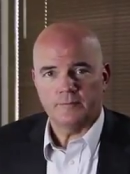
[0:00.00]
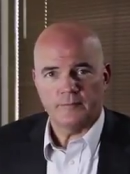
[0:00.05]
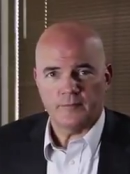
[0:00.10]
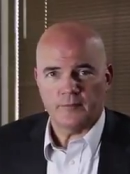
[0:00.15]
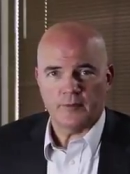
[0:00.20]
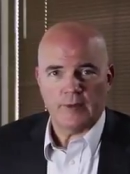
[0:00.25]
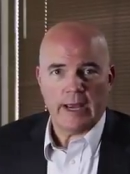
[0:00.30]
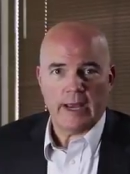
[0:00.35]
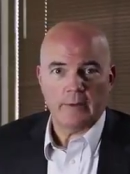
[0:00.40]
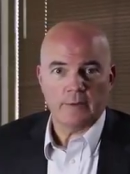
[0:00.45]

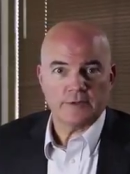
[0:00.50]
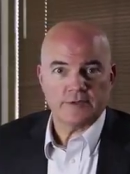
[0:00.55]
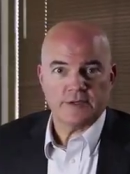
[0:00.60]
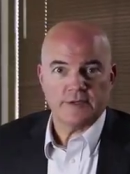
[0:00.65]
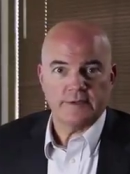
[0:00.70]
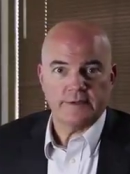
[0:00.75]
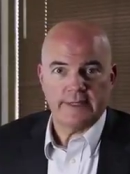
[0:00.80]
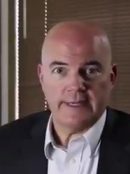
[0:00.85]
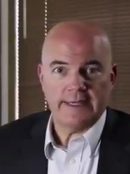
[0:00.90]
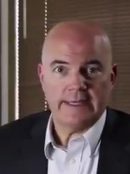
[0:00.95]
for hours of
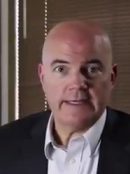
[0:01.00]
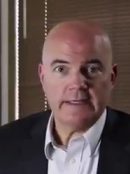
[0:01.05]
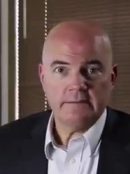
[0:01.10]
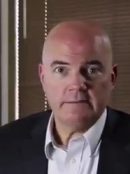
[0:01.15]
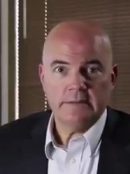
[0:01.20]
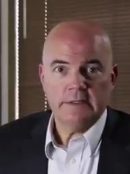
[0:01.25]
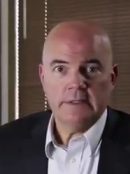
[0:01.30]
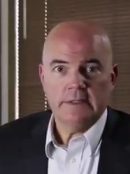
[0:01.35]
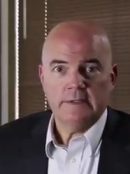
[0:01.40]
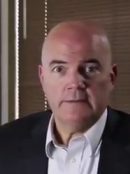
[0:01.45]
the day,
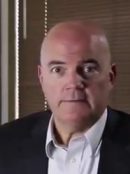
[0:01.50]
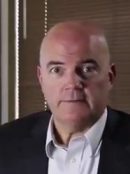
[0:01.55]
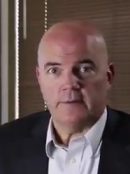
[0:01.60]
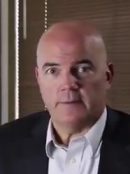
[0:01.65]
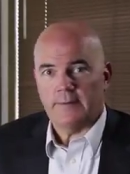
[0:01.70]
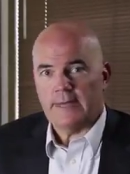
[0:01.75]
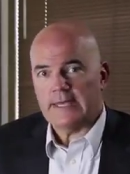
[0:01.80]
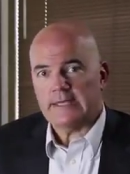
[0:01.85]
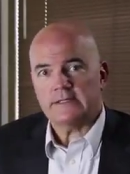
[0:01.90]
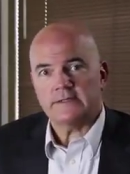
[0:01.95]

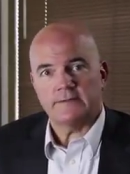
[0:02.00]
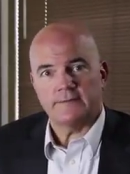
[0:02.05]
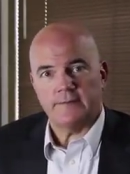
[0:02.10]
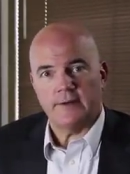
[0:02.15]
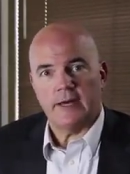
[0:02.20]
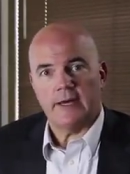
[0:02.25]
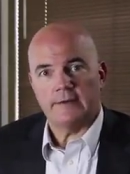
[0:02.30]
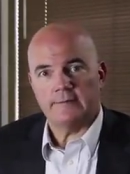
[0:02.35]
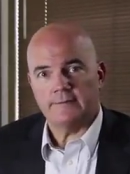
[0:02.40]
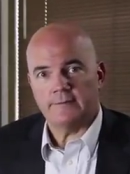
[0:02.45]
from 8 to
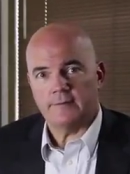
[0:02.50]
5,